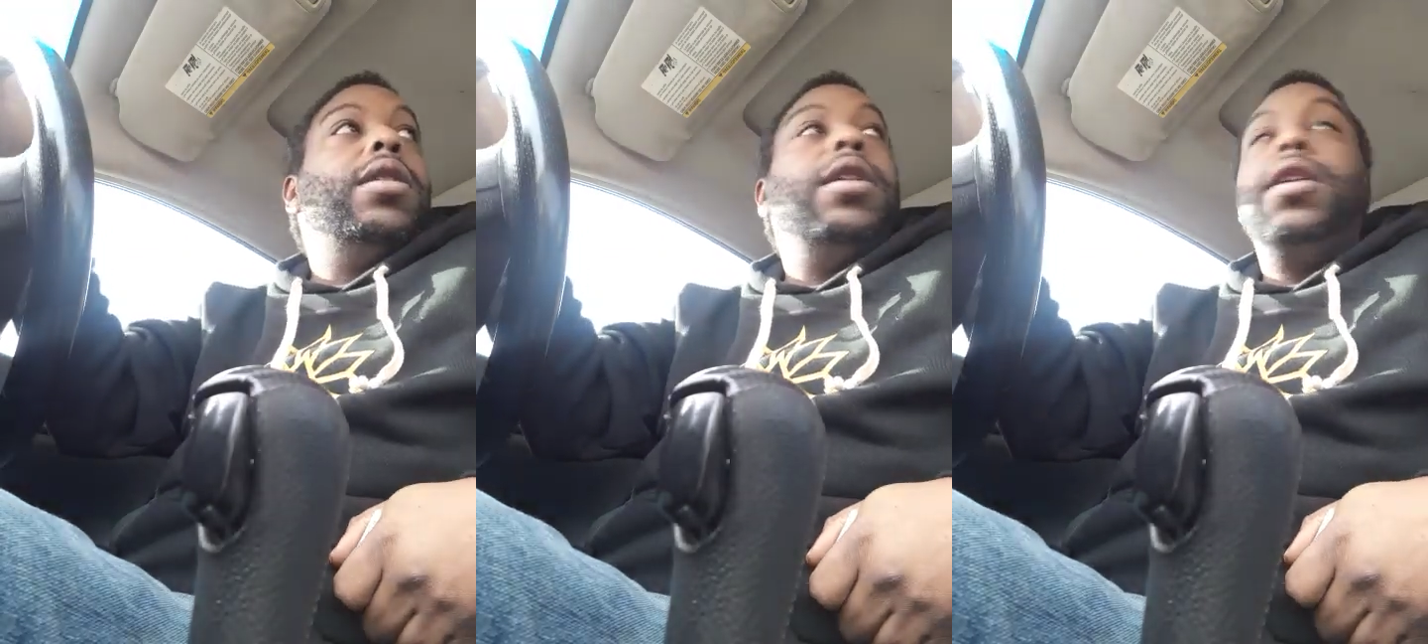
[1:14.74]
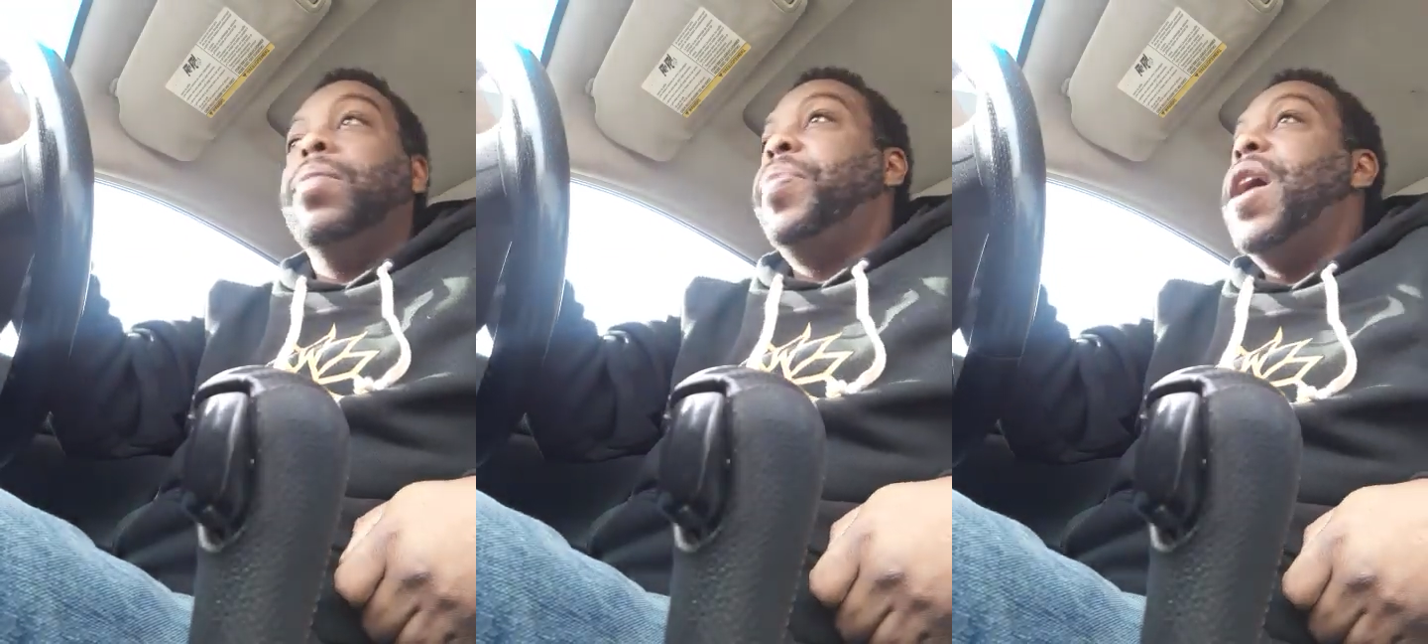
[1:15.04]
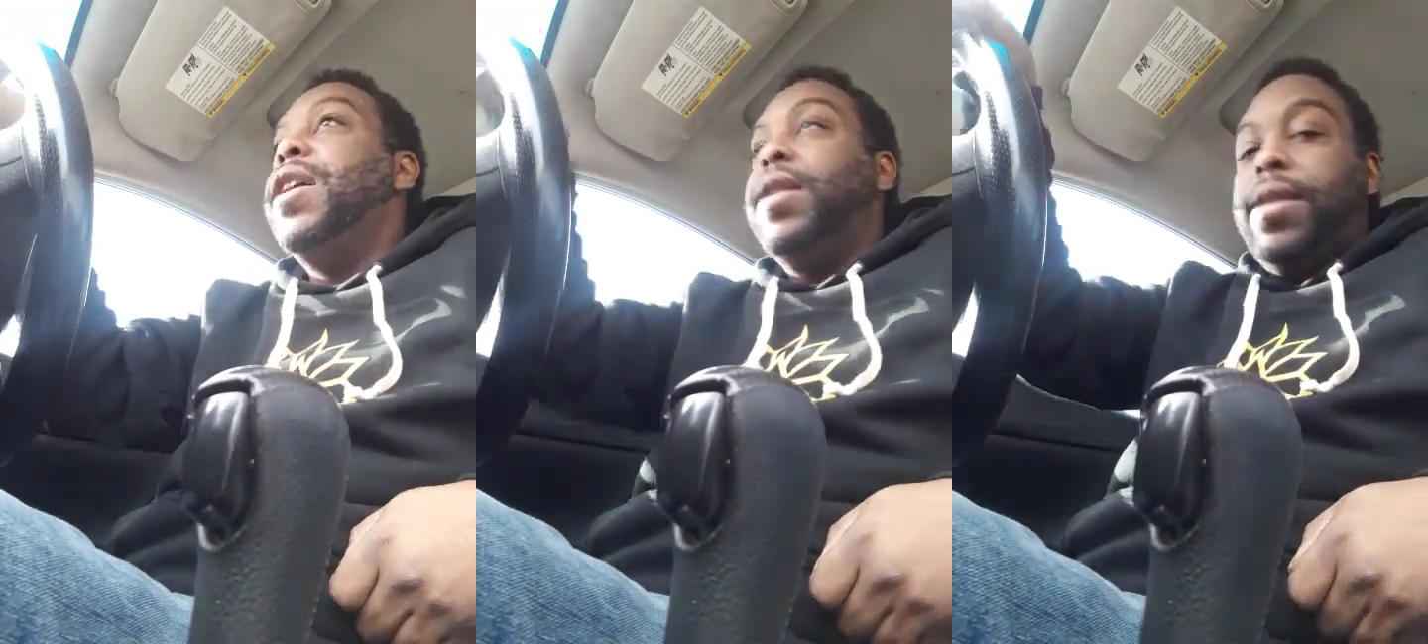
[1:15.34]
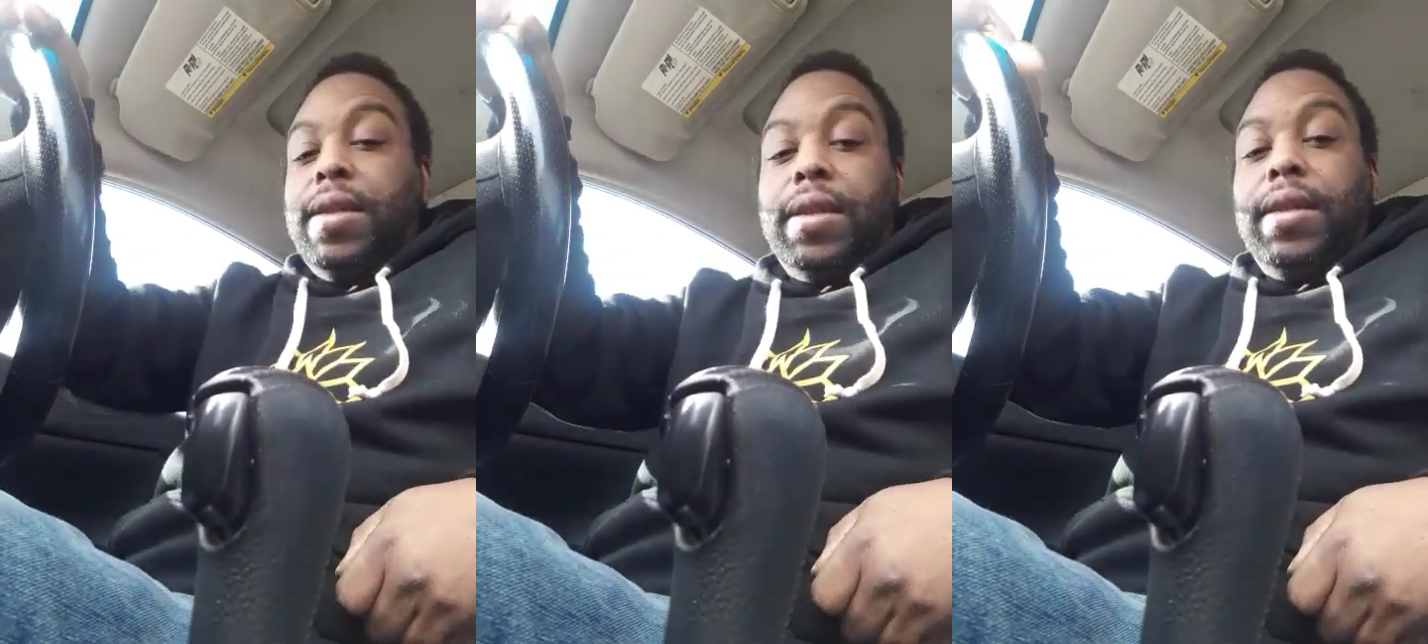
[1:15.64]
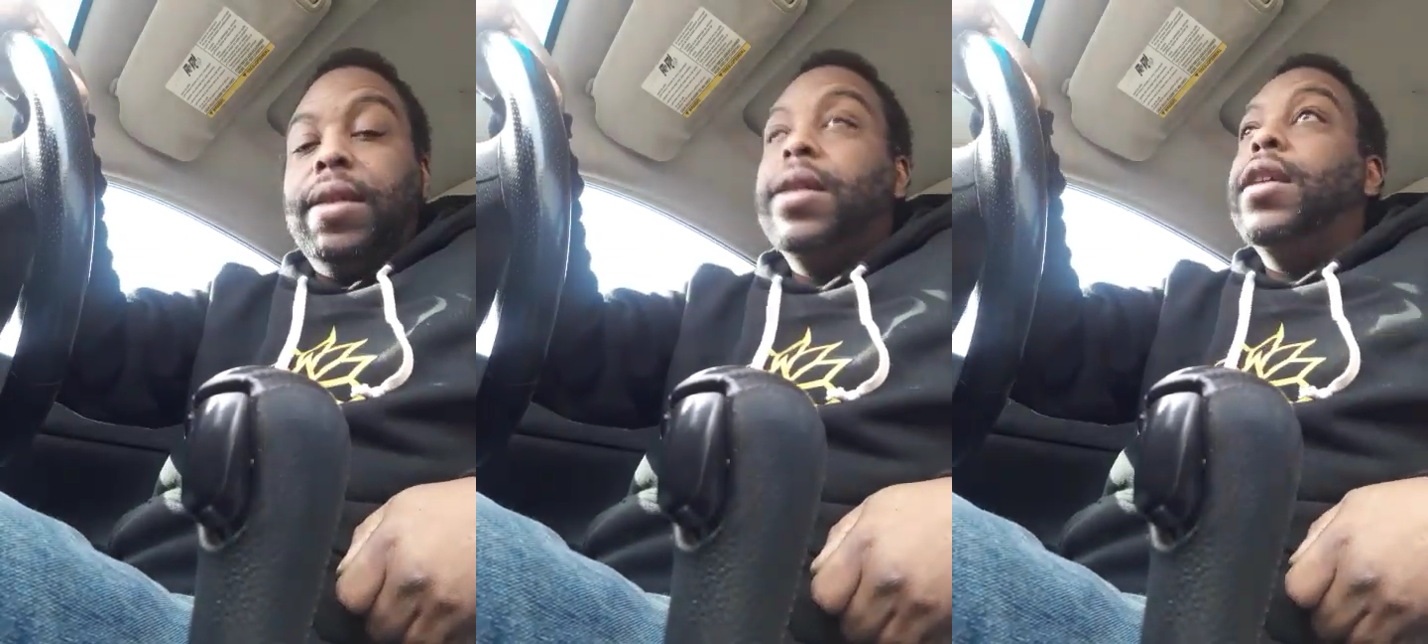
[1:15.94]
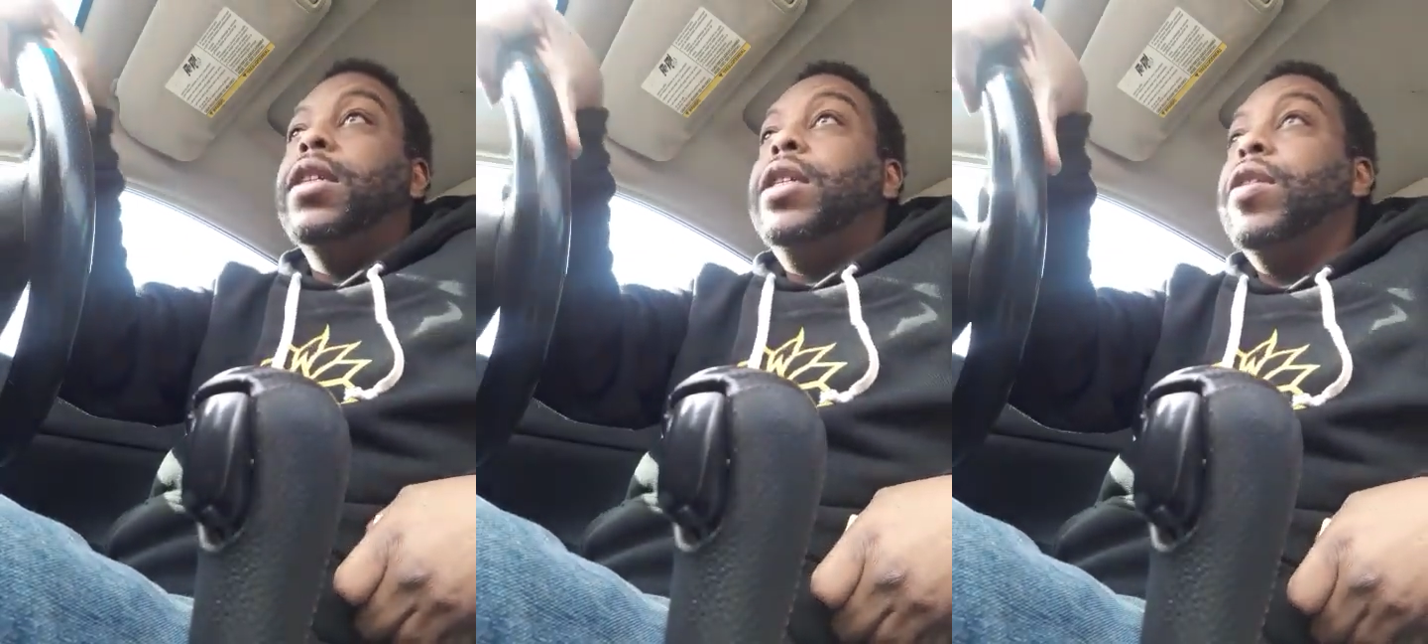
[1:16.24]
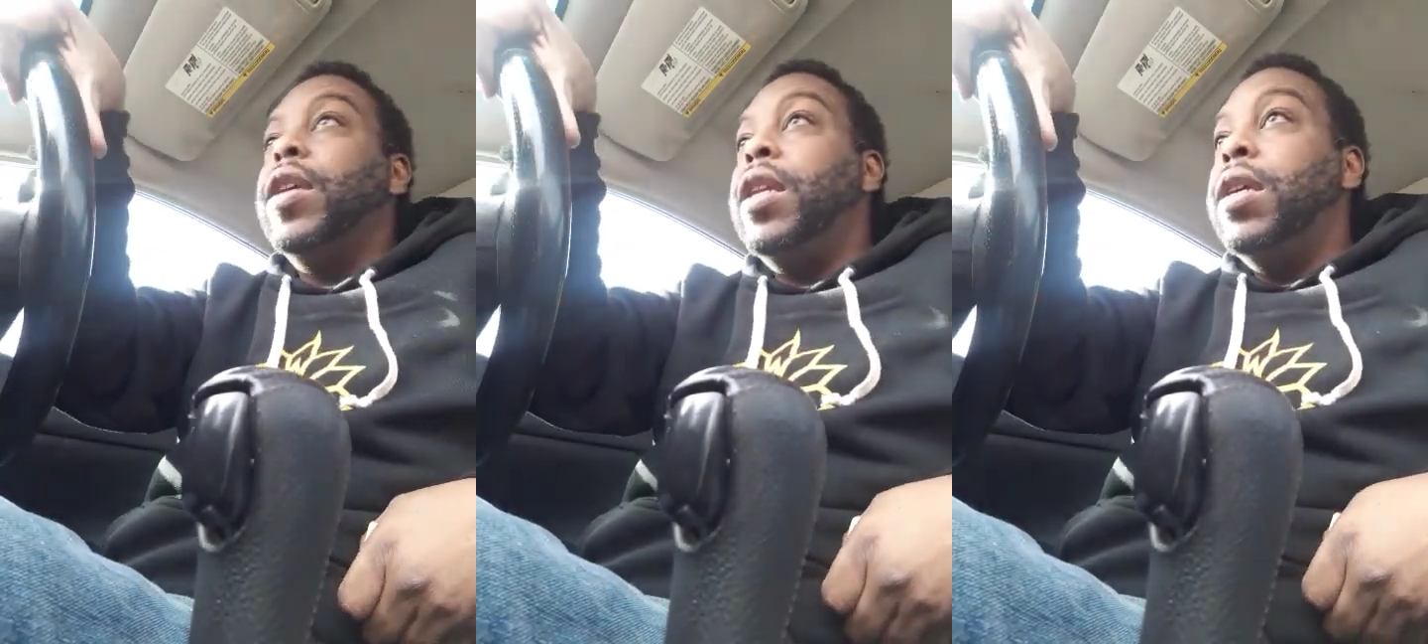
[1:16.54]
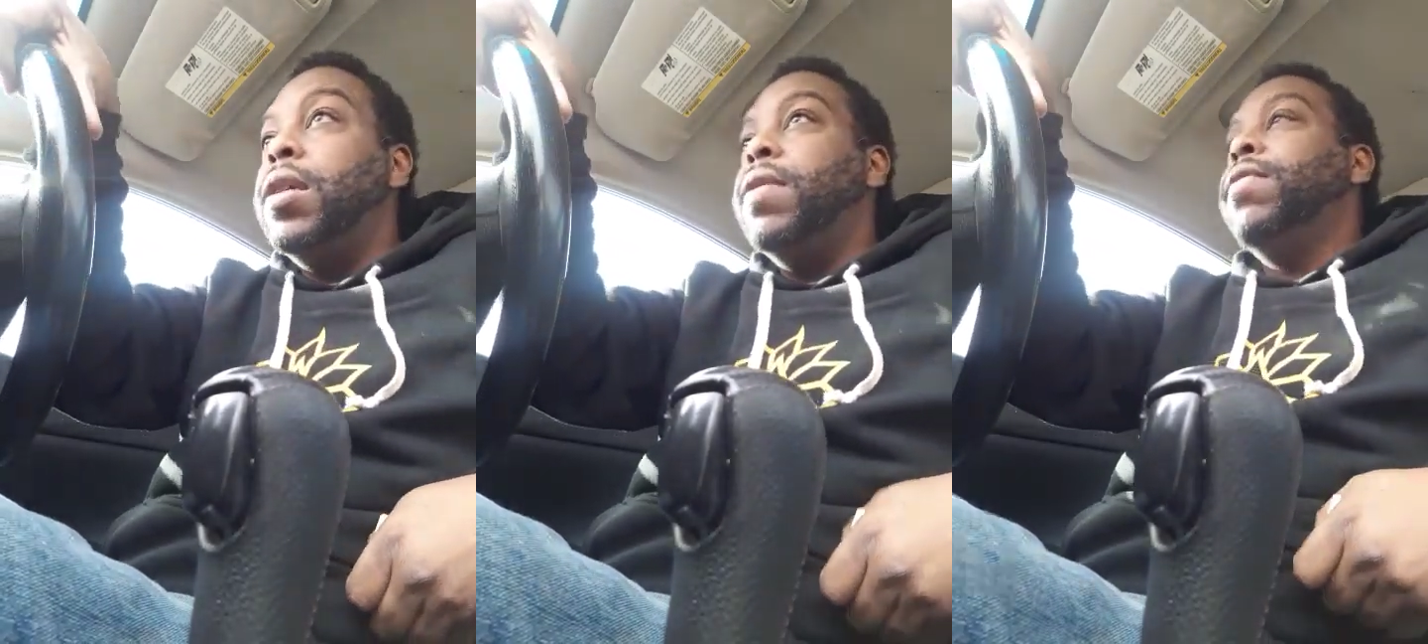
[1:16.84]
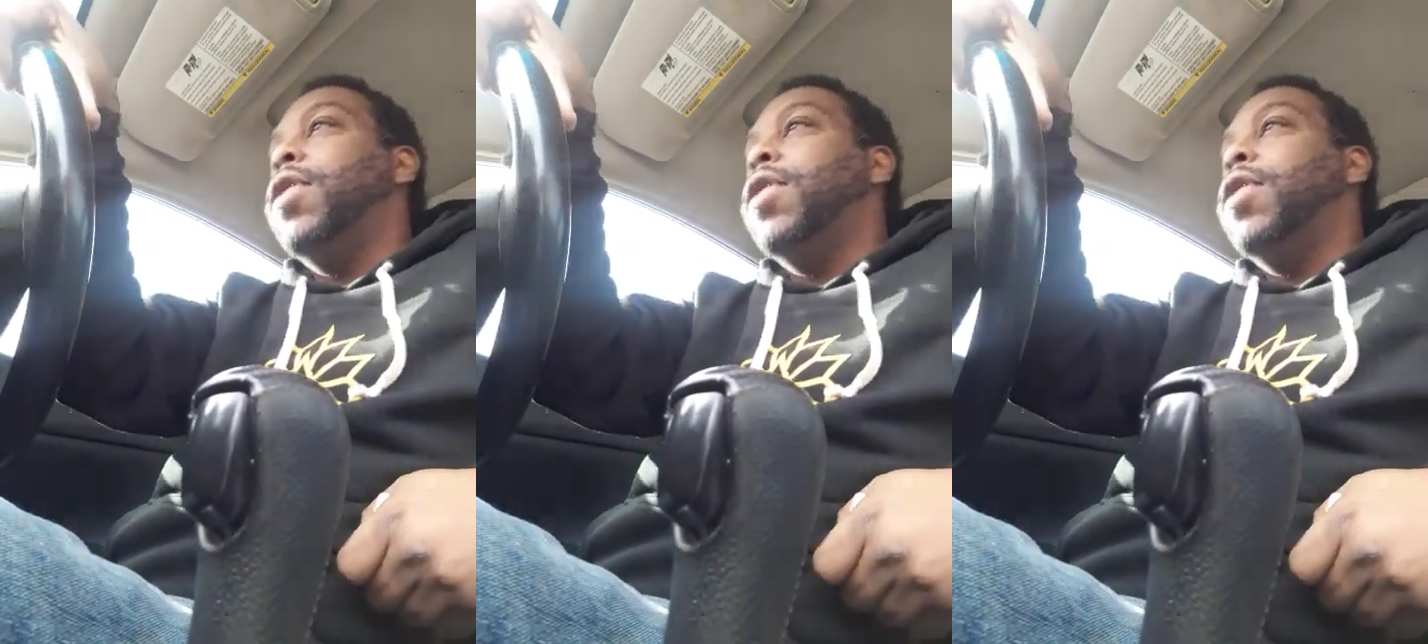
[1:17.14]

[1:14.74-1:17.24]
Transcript: check your pockets. I'll show you love.